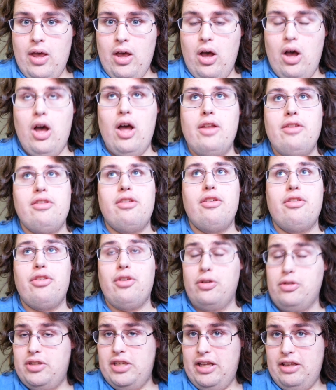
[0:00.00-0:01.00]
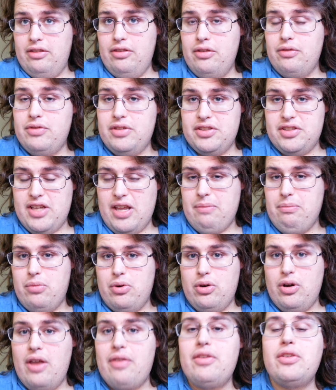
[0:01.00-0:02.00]
on the 13th of
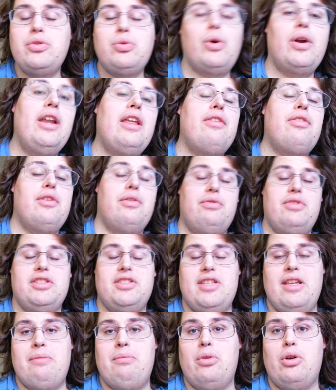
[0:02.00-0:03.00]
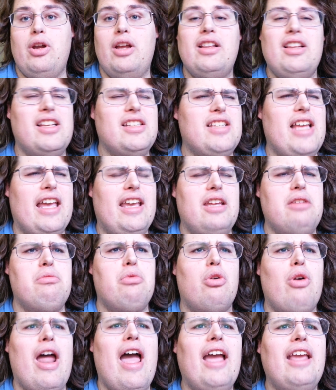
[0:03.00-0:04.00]
December and the 20th of December unless I can
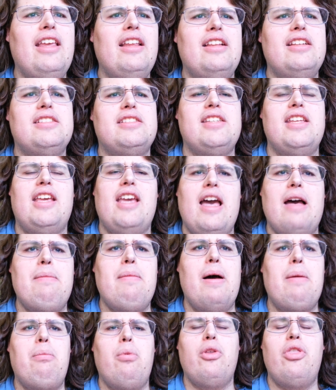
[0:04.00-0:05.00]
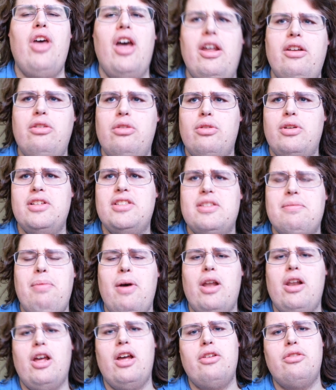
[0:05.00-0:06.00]
miraculously come up with hundreds
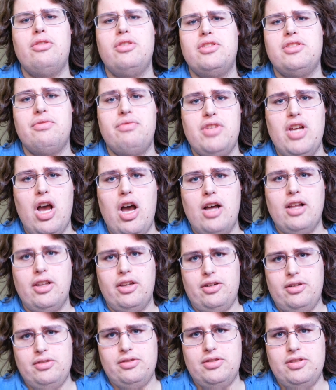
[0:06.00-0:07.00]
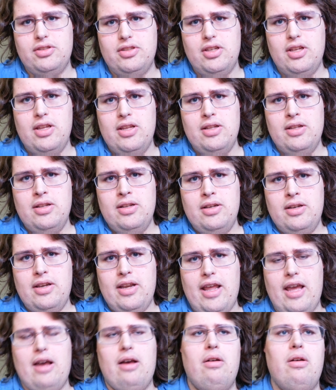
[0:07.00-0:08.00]
upon hundreds of dollars.
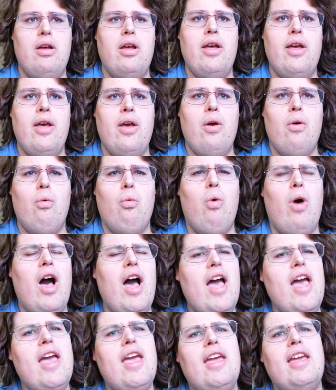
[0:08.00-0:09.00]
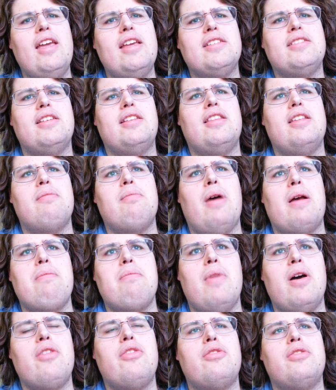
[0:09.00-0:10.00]
Now, why is it that my
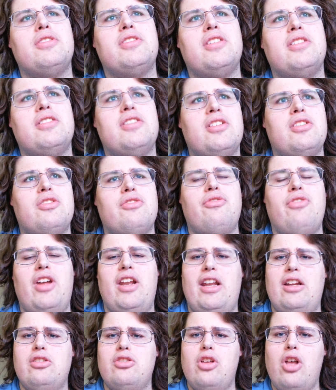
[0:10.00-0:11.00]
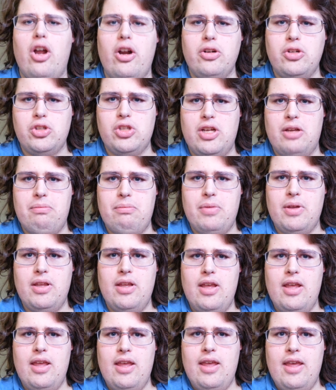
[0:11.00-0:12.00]
mother is in such a financial hardship?
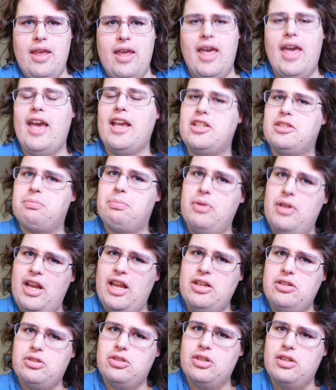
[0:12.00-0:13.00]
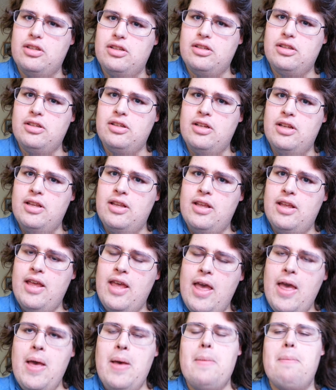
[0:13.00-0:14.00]
Explanation.
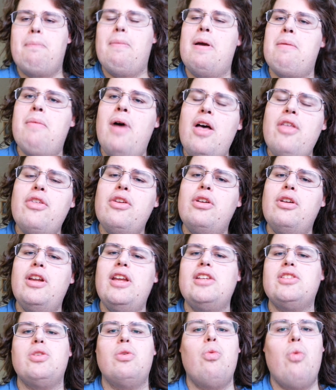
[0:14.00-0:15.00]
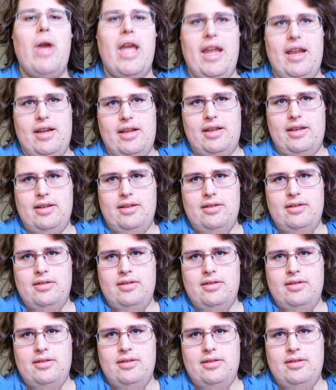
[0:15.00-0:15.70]
My mother is awaiting